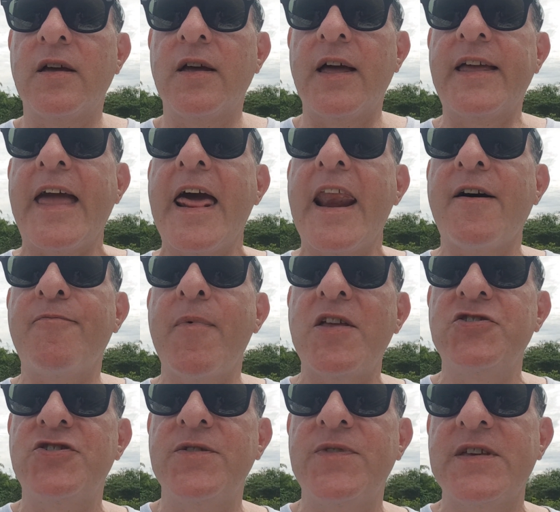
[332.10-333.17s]
Again, I've
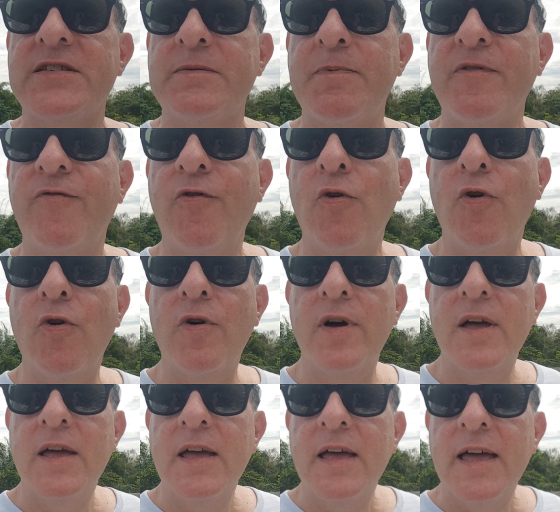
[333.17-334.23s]
mentioned this before.
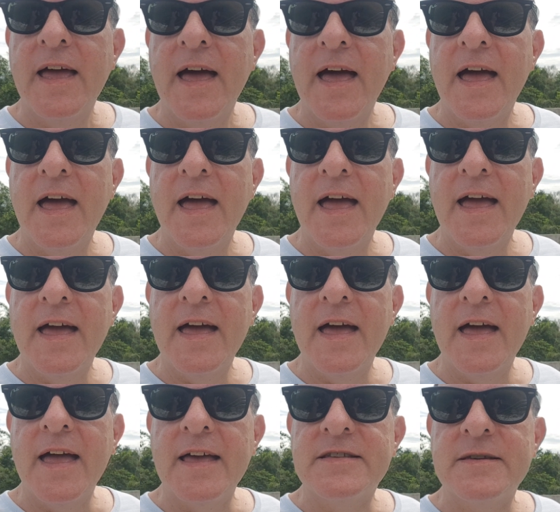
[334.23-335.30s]

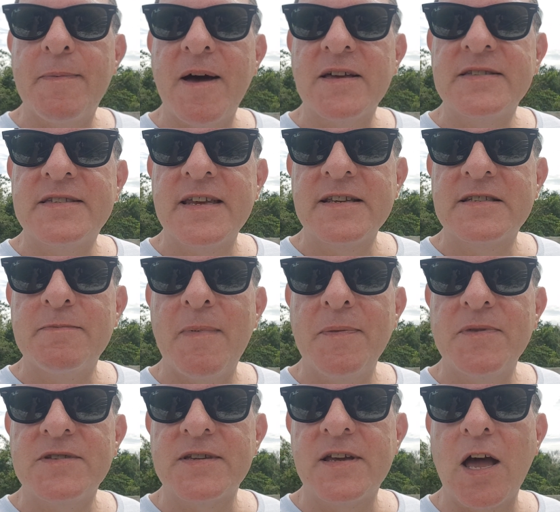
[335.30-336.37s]
It's about 6
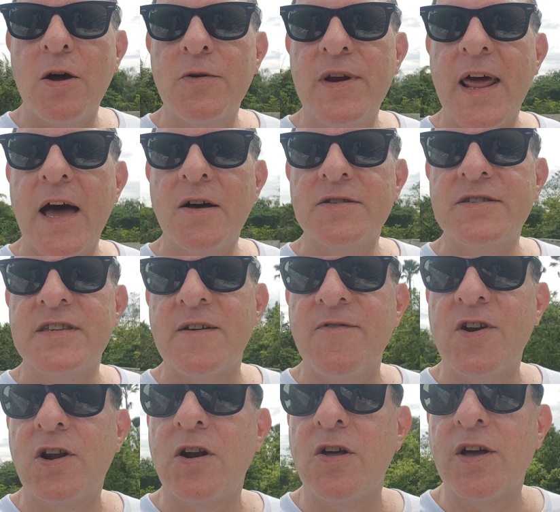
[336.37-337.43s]
months ago now, 7
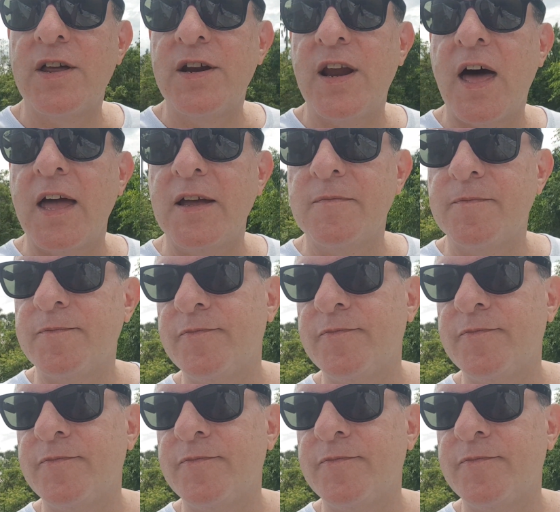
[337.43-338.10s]
o'clock at night.